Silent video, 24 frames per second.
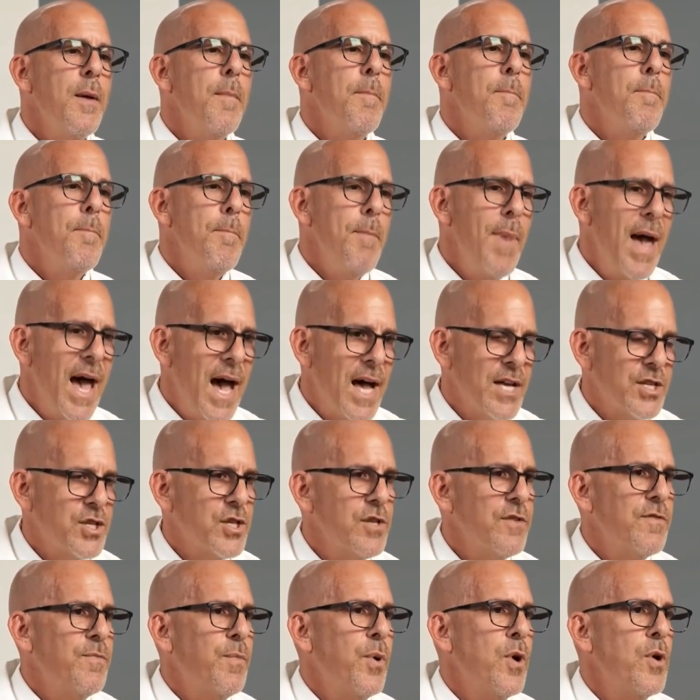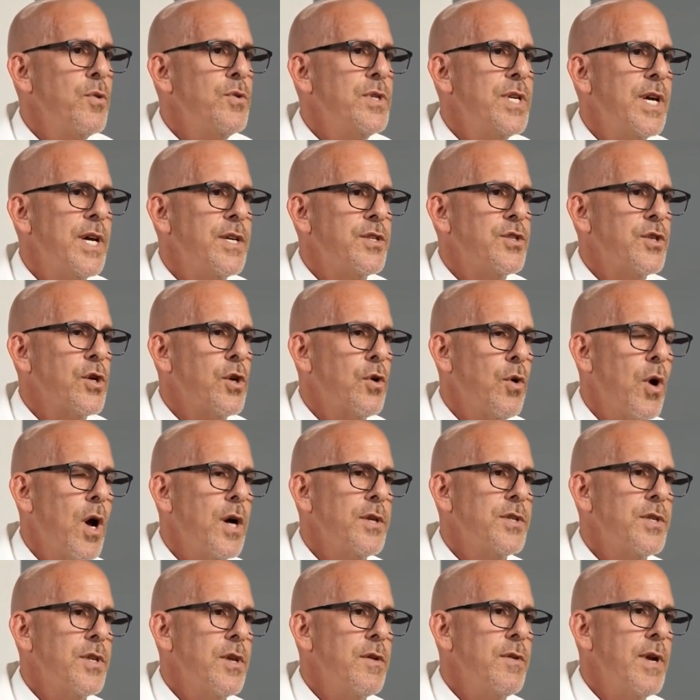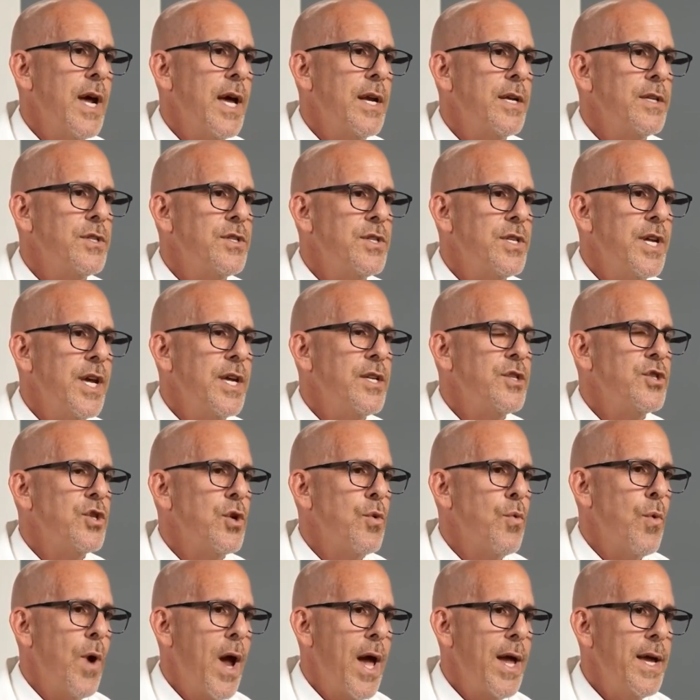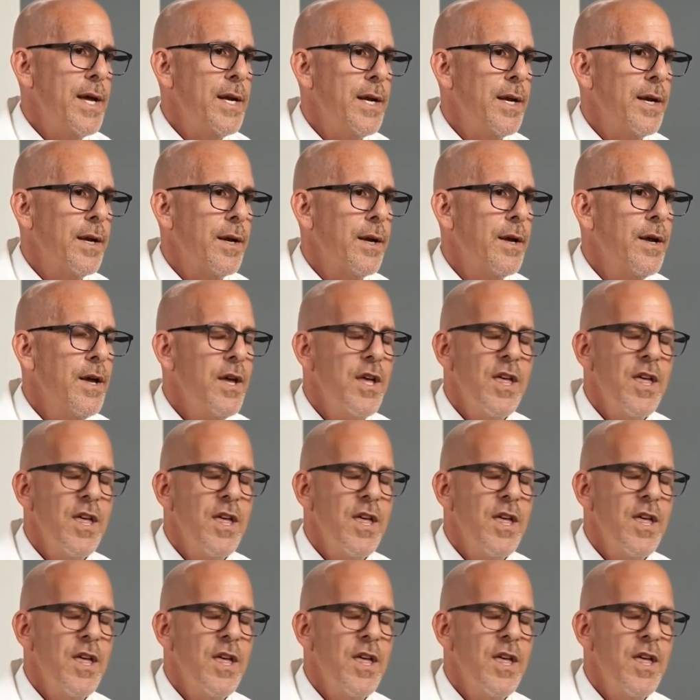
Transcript: massive protests across the United States and rioting.